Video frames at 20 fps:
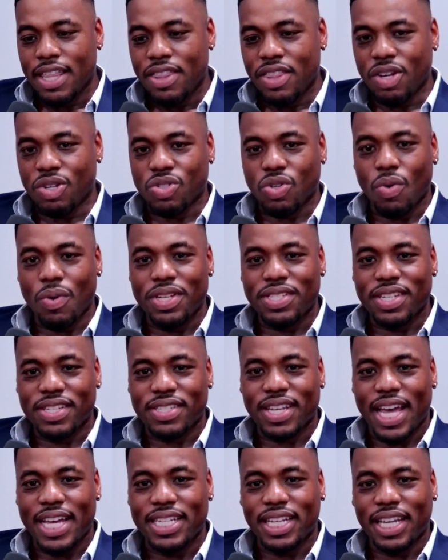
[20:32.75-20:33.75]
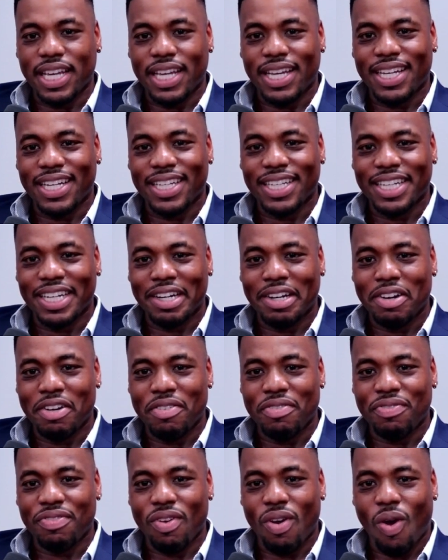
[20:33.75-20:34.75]
there's always this idea
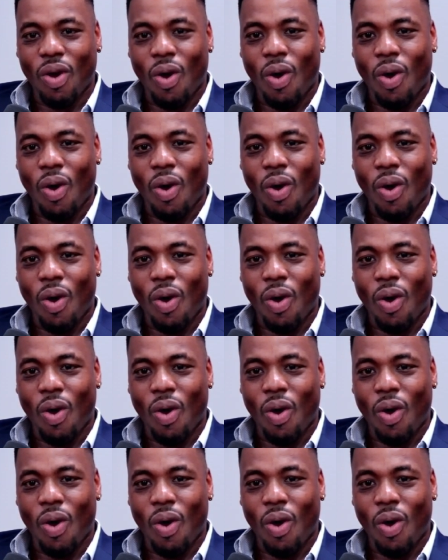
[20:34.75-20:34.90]
of